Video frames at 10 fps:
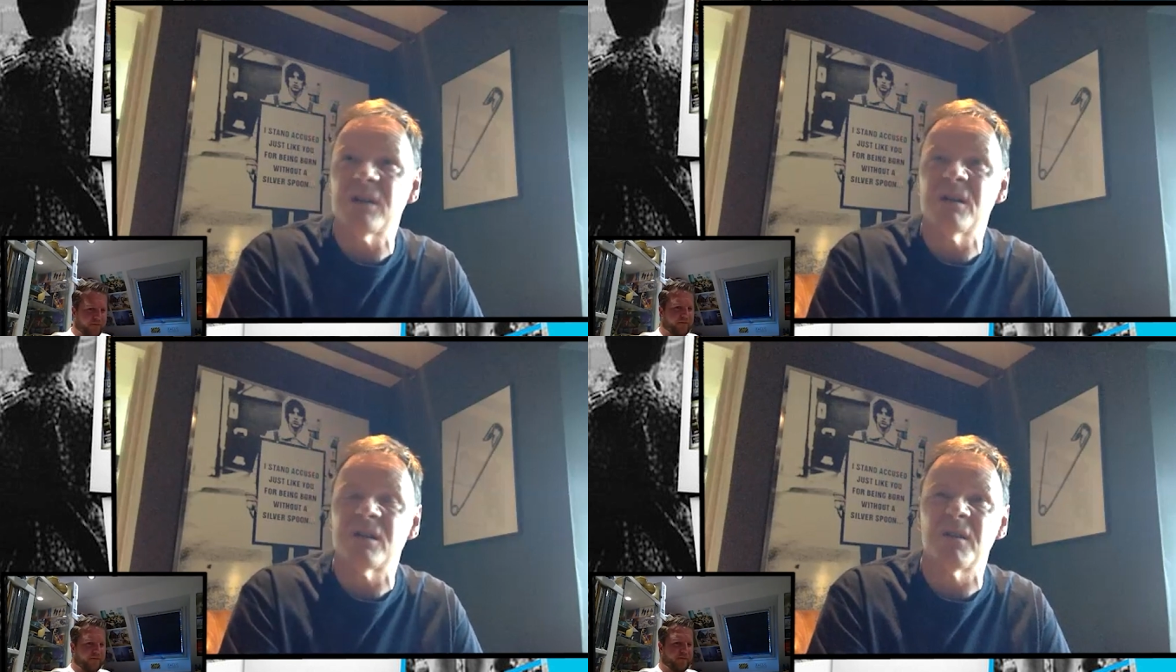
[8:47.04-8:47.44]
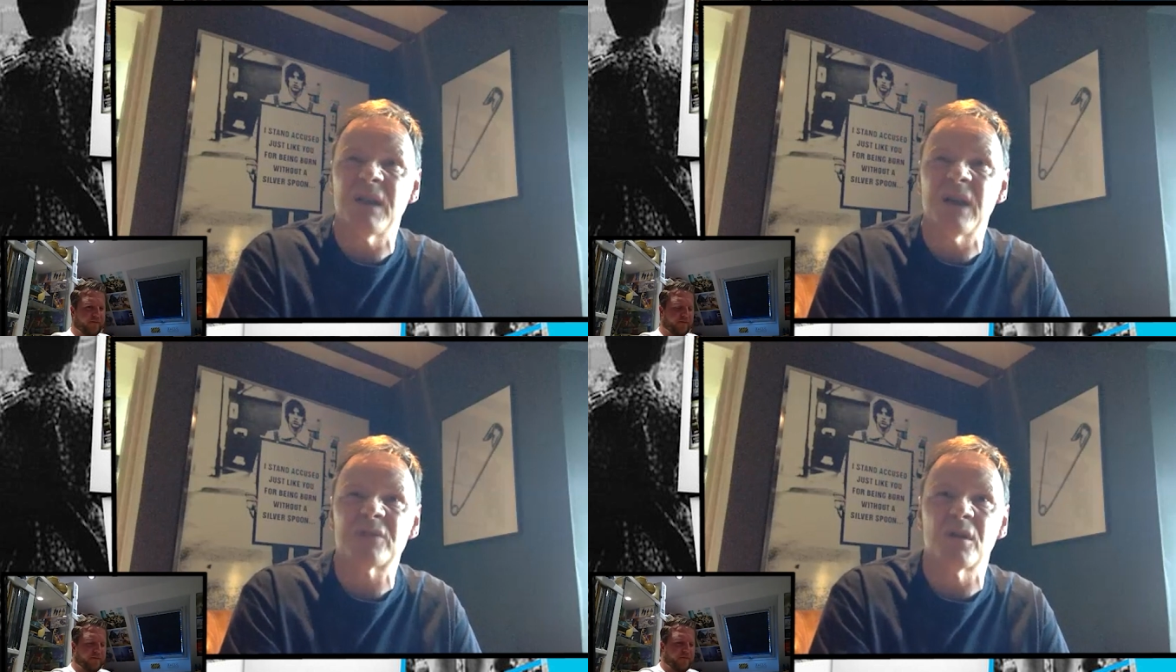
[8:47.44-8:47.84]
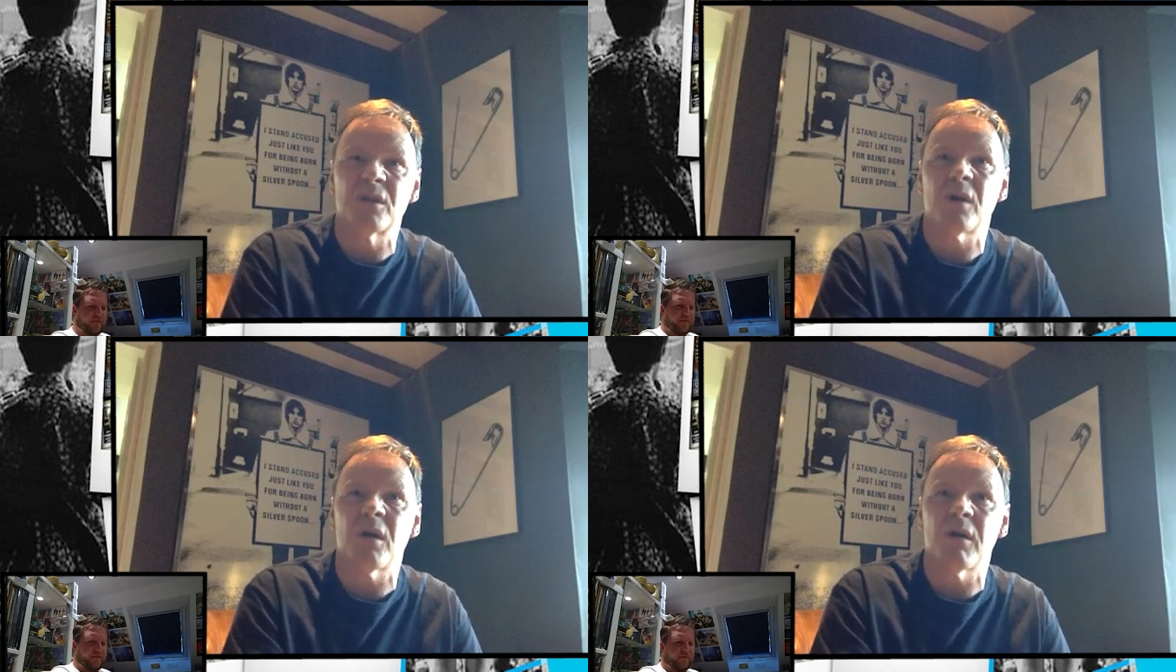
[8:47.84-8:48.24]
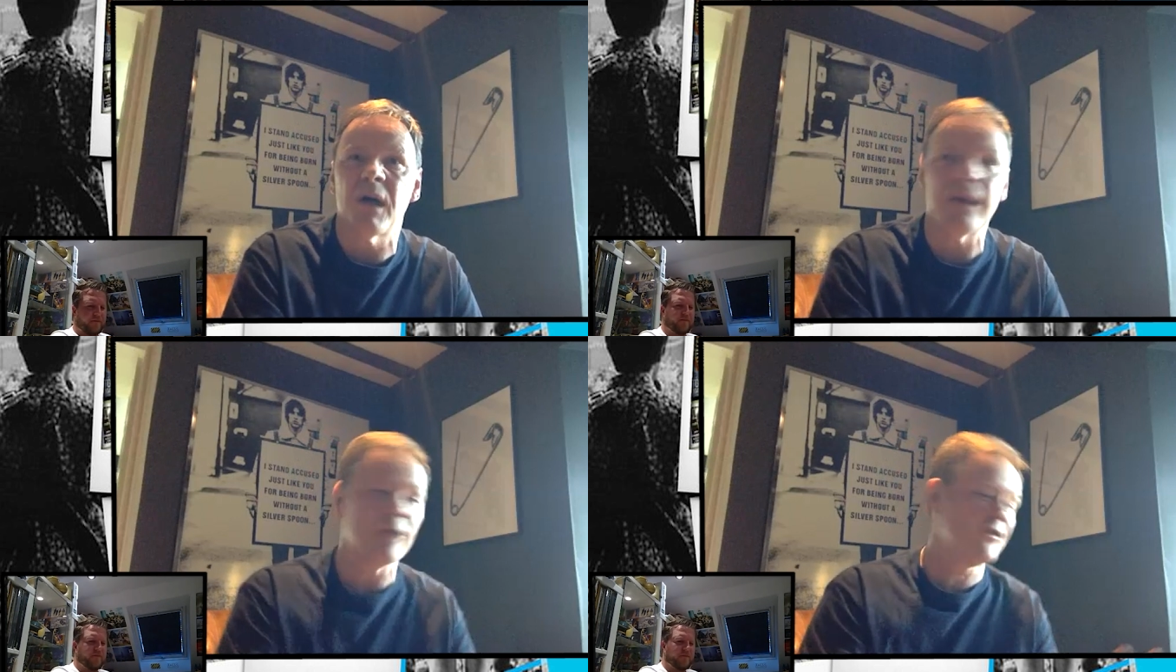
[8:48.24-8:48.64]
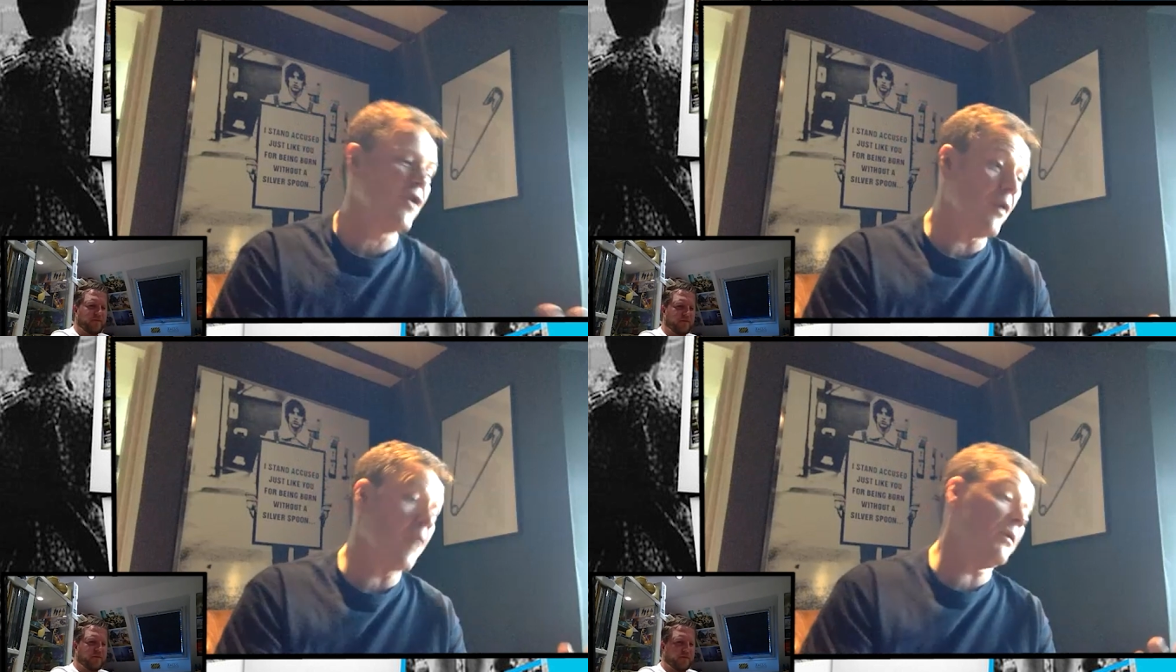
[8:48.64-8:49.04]
"Oh, I don't think that should look all right." Then saw,
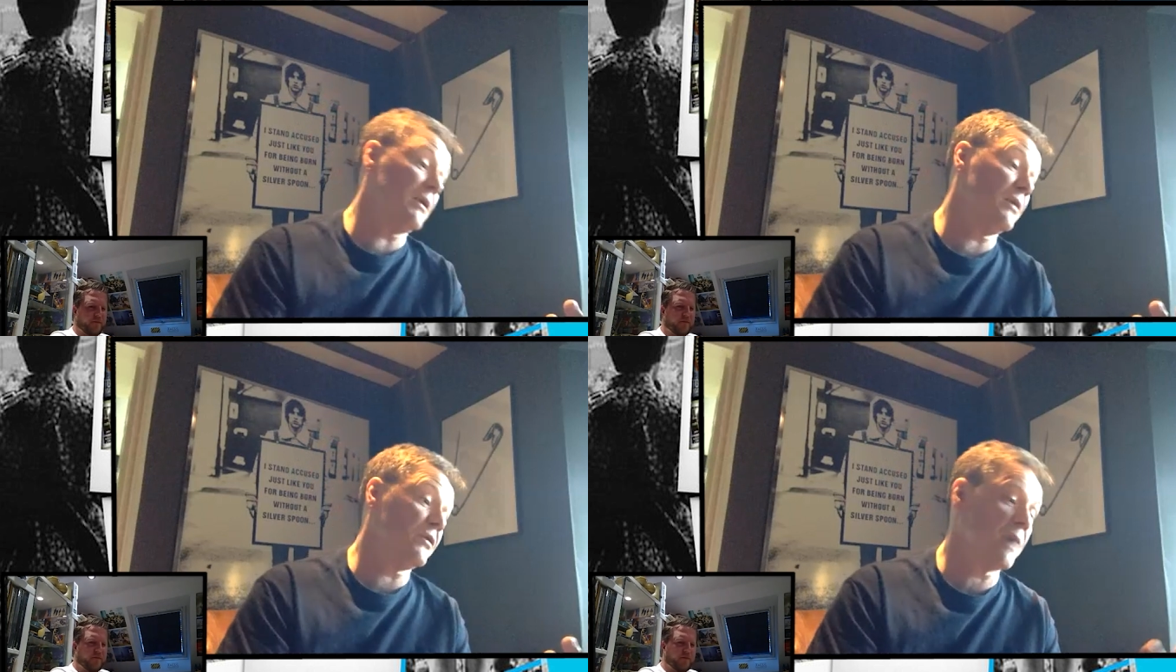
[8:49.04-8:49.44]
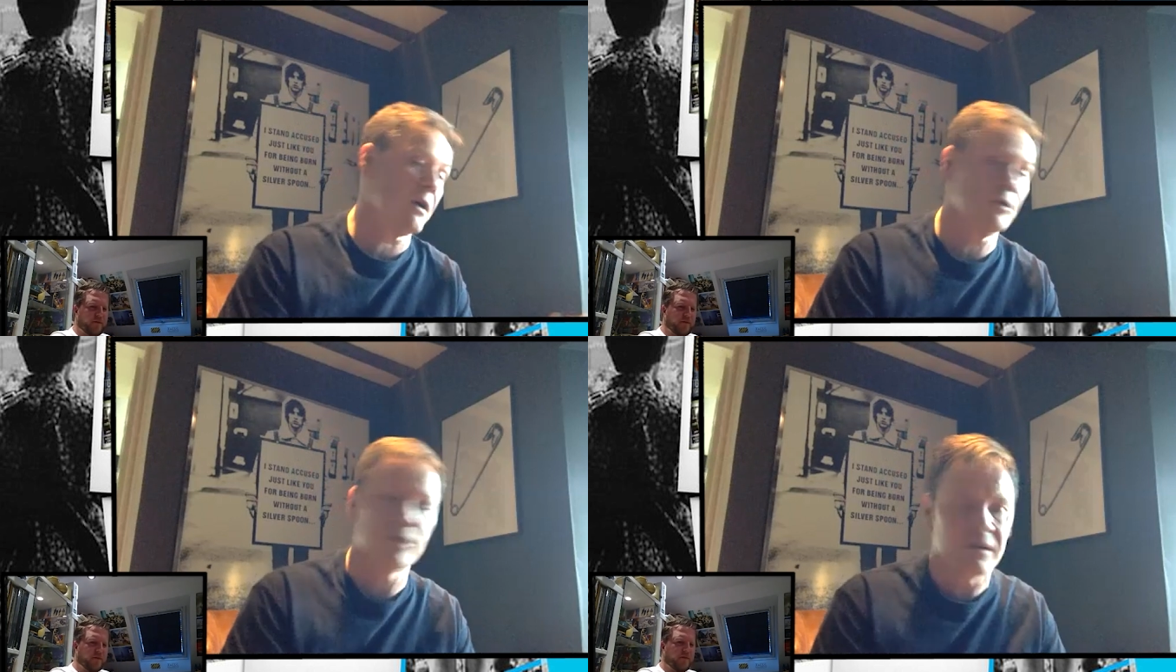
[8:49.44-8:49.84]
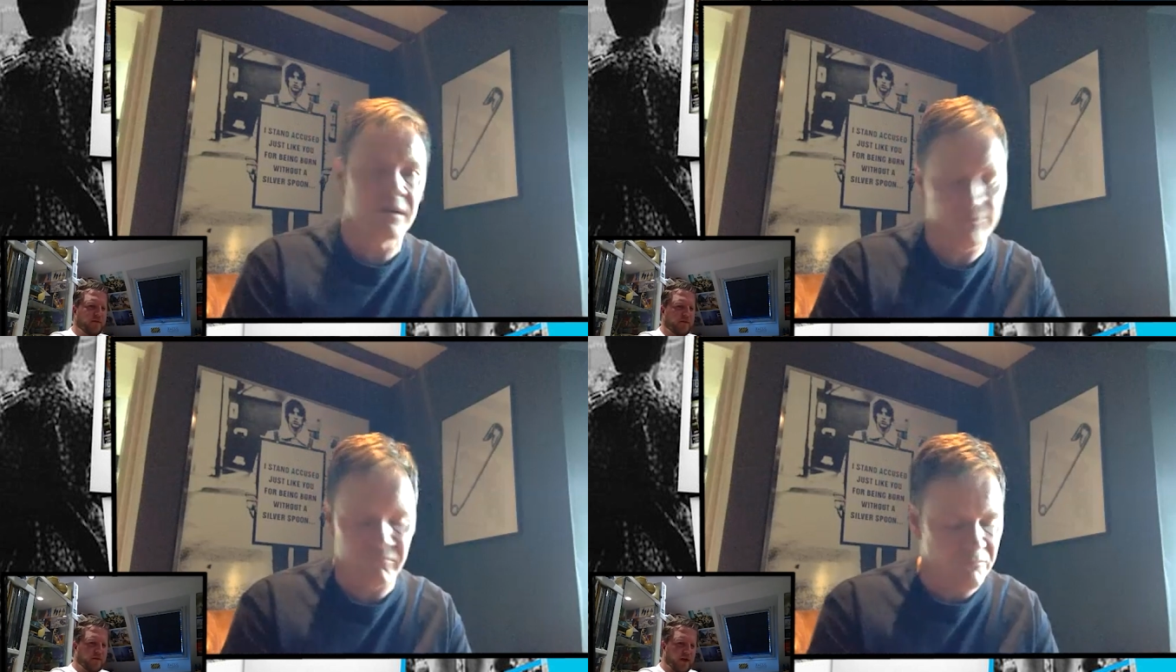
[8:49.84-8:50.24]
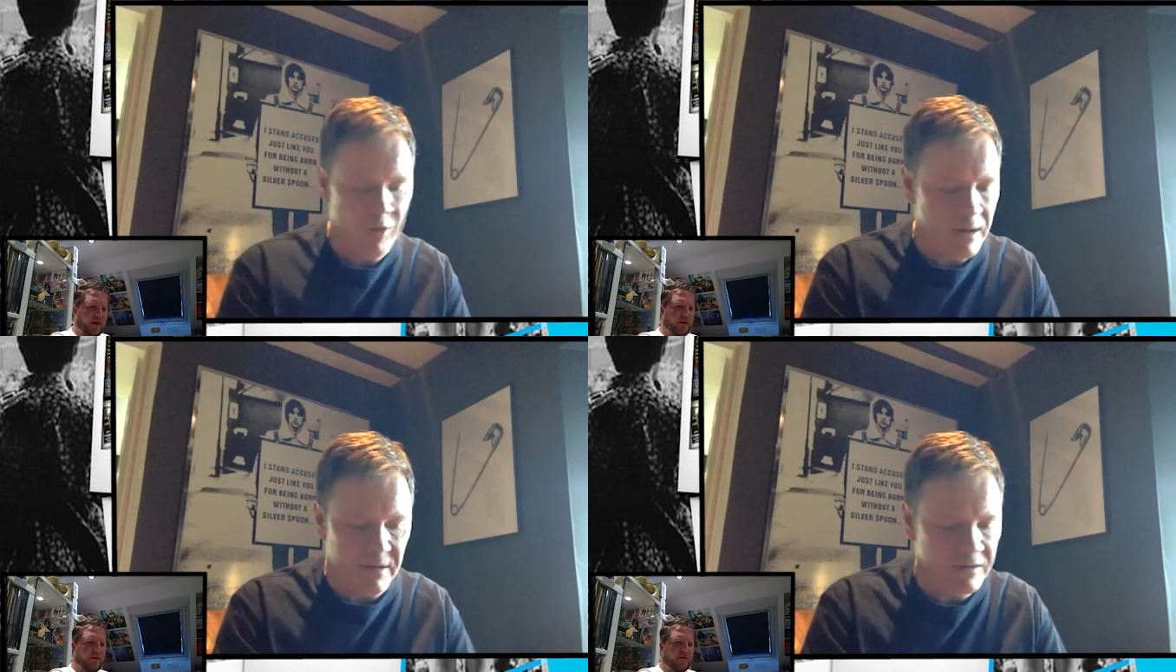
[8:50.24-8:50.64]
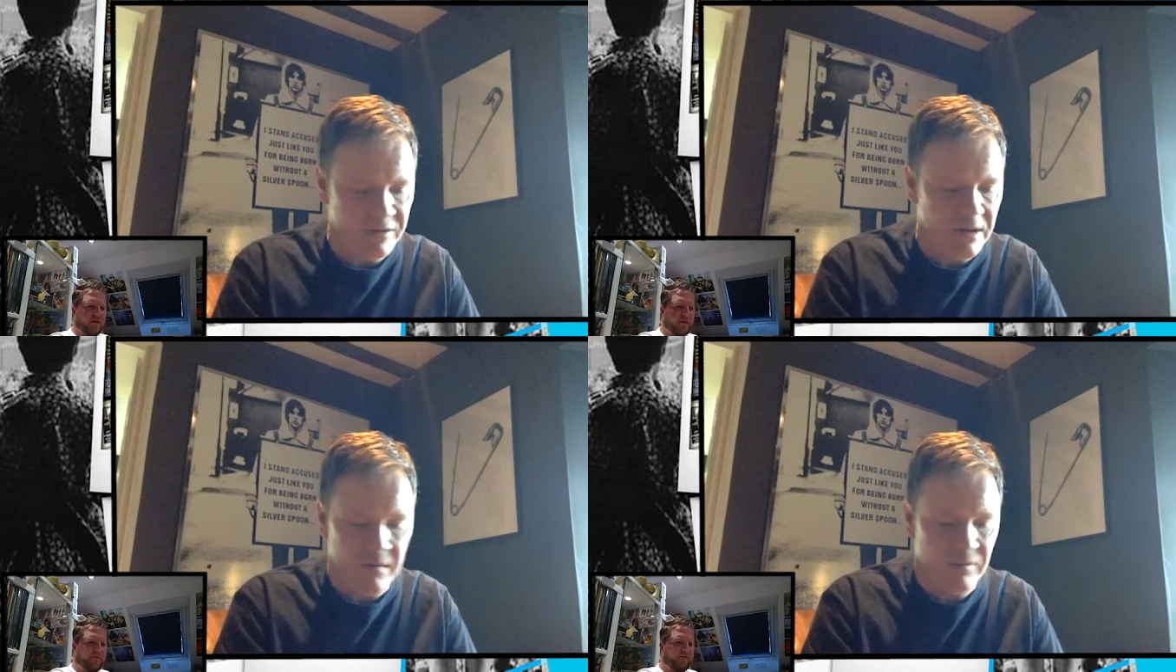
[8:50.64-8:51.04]
"Oh, it looks quite good." No, that
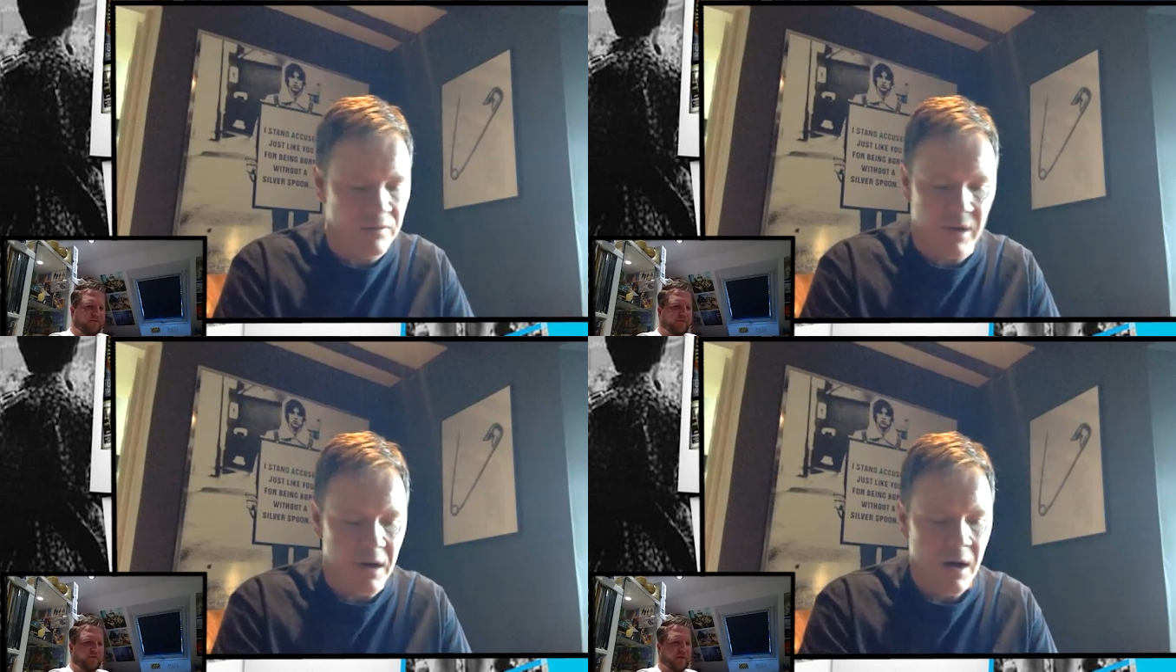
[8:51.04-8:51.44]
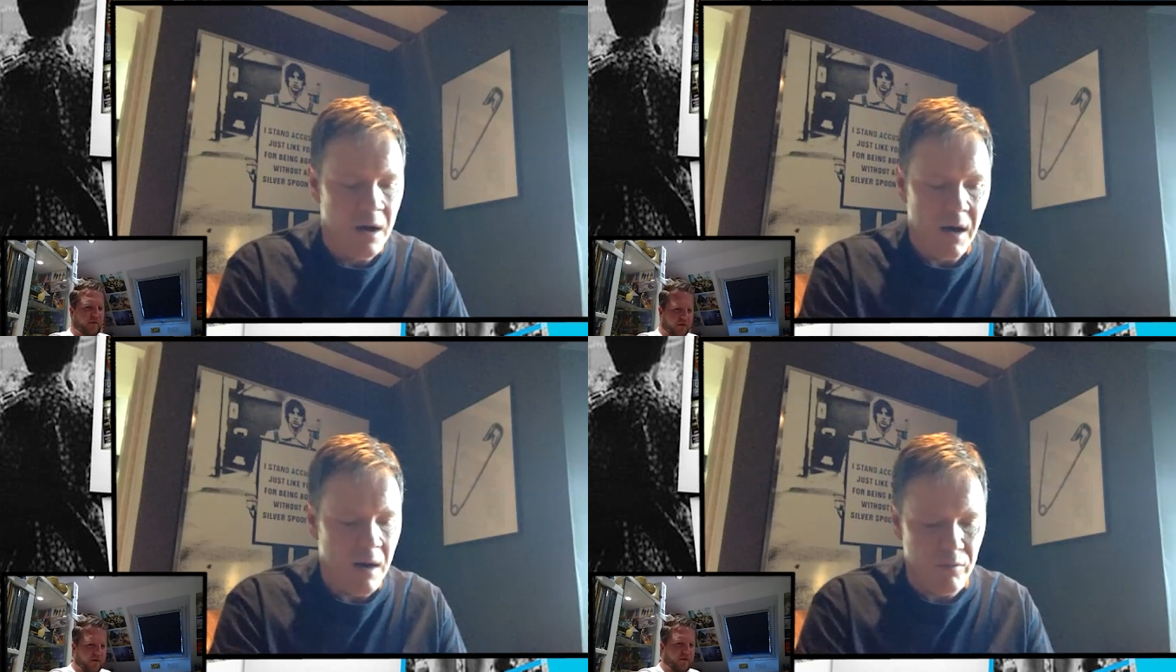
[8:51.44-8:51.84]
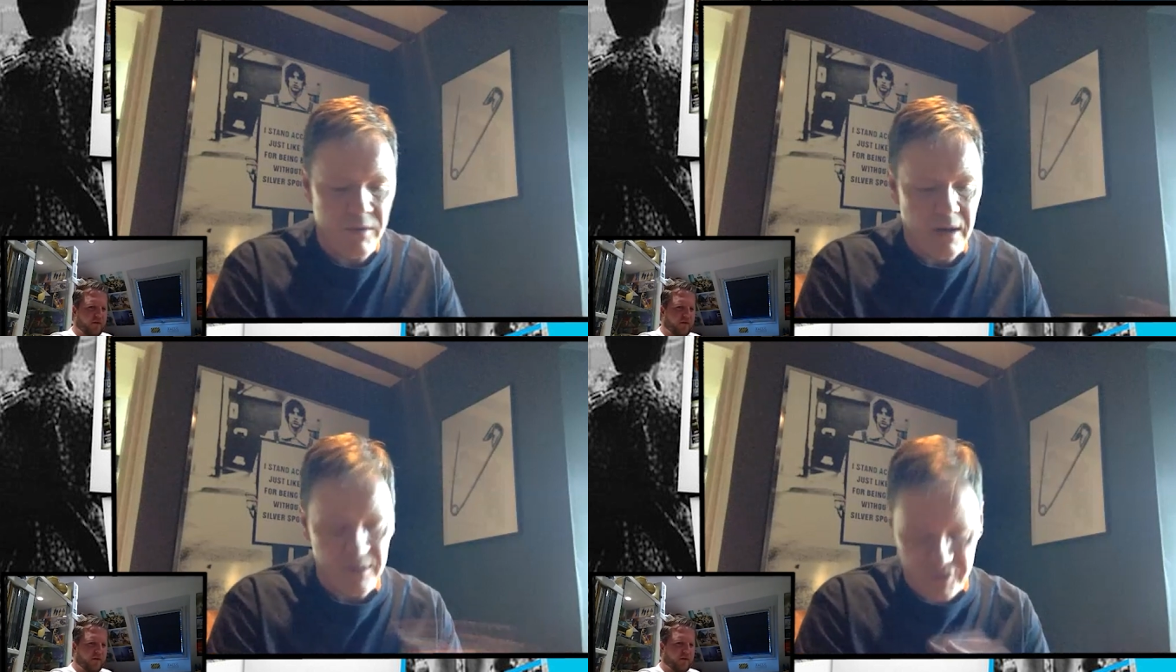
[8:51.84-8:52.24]
just